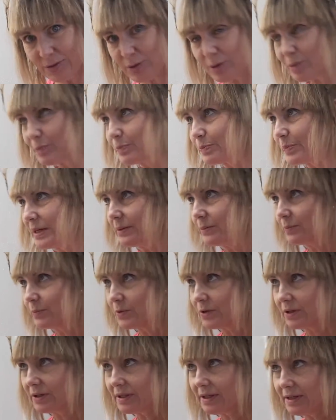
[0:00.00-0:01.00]
would be
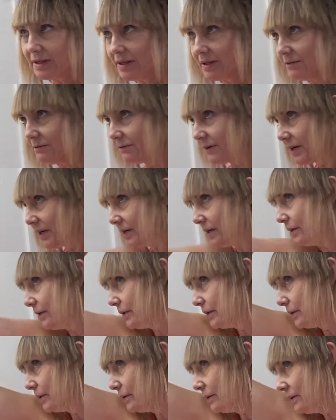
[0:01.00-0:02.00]
really good for
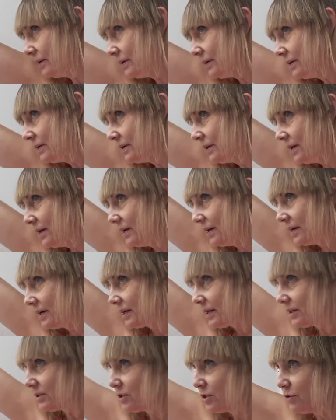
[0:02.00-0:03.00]
you,
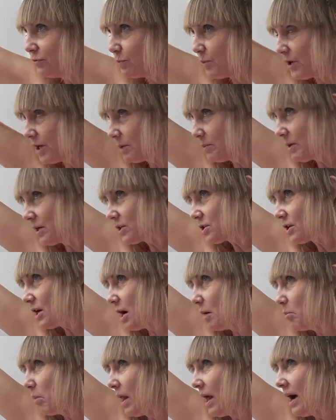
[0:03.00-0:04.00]
because you've pretty much
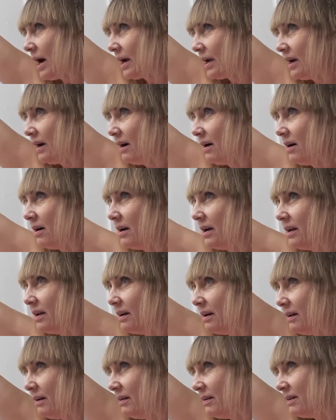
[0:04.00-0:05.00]
got black hair, you
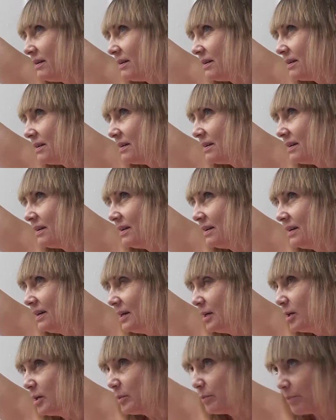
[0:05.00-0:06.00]
know.
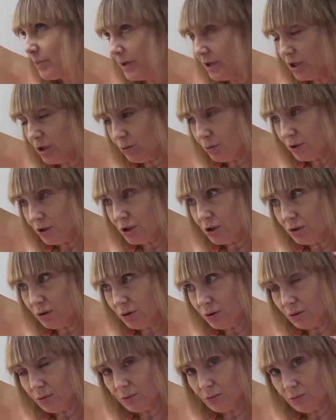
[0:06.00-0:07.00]
But you would
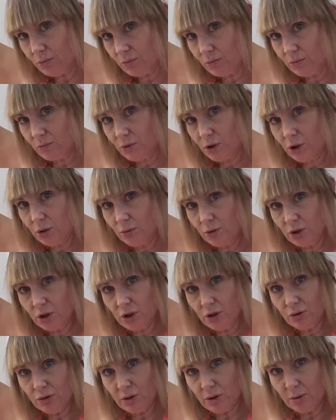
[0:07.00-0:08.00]
do
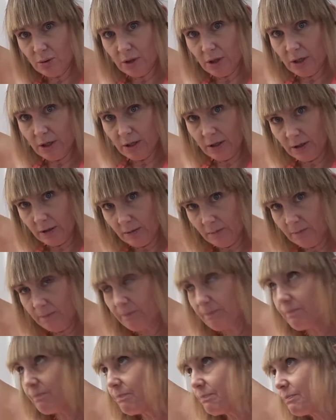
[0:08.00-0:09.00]
the
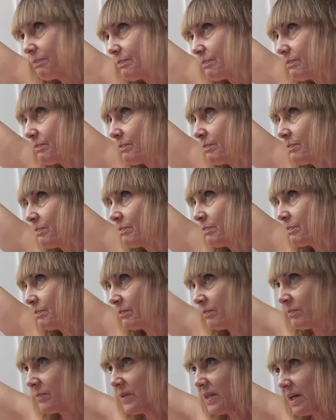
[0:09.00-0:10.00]

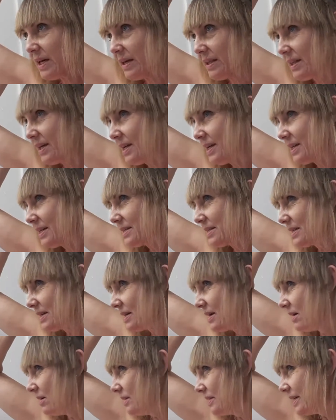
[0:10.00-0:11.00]
I think, is
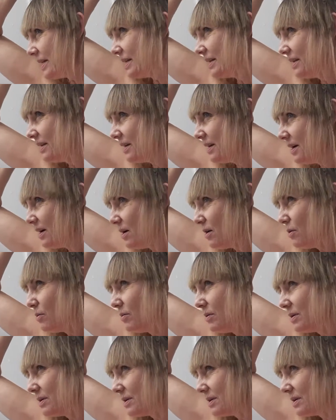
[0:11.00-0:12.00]
it called indigo?